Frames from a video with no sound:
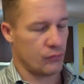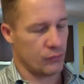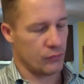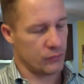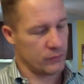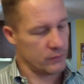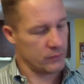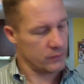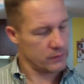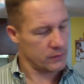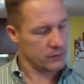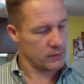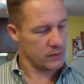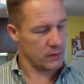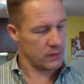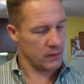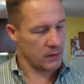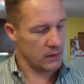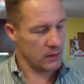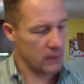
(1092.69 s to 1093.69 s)
Let's
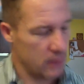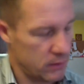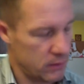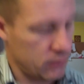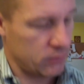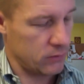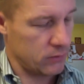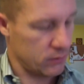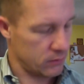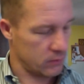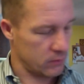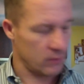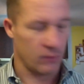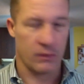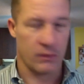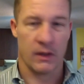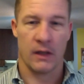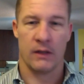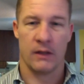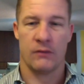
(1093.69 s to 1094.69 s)
see.
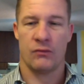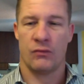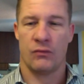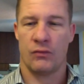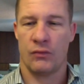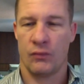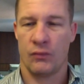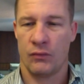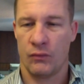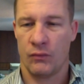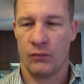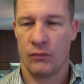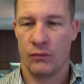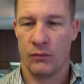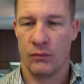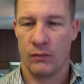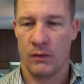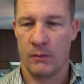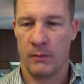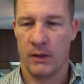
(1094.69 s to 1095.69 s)
Okay.
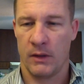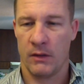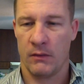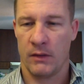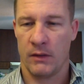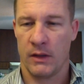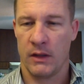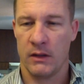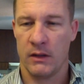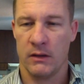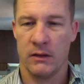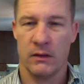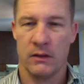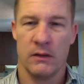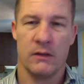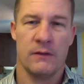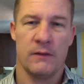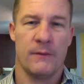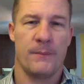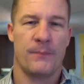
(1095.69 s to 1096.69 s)
Let me go
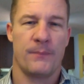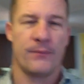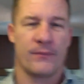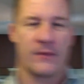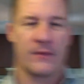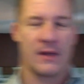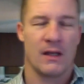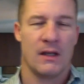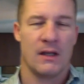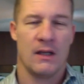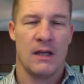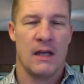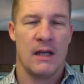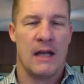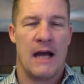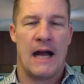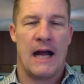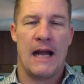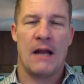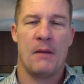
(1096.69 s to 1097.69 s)
here.
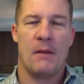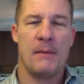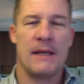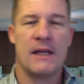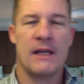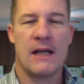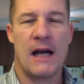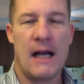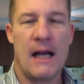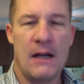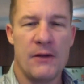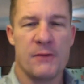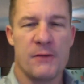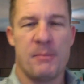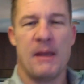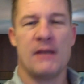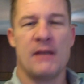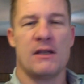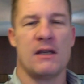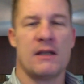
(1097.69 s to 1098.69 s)
I know. I mean, Kyle's
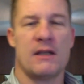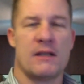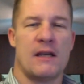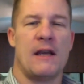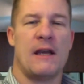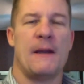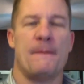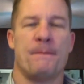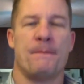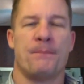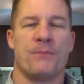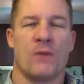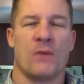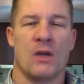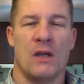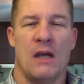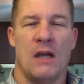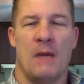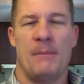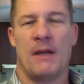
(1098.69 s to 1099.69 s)
basically saying,
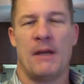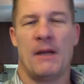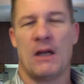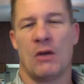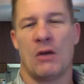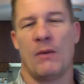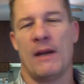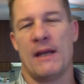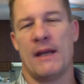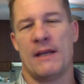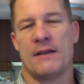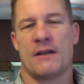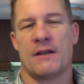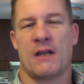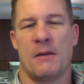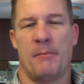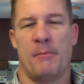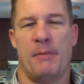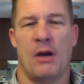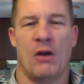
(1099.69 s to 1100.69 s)
I'm not going to read, here's a
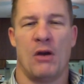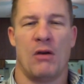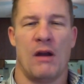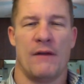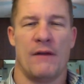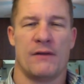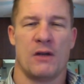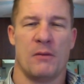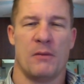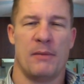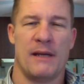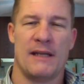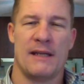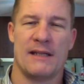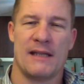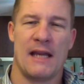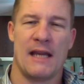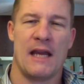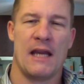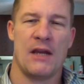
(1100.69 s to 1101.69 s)
couple paragraphs here, but he's
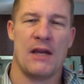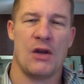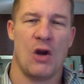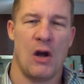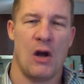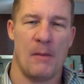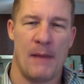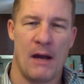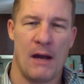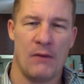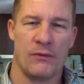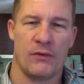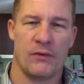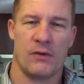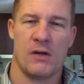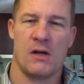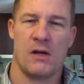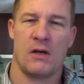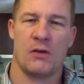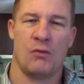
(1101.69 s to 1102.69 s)
saying, you know, I'm out
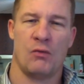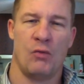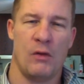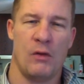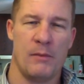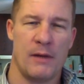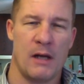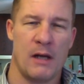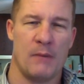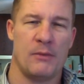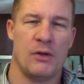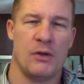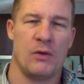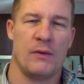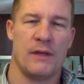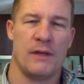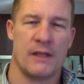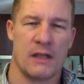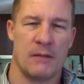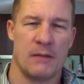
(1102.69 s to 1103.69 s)
talking to women. I'm doing
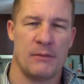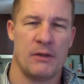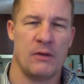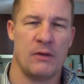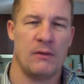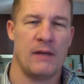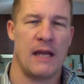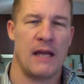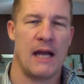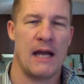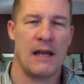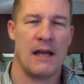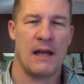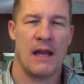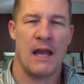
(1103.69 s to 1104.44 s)
this. I'm doing that.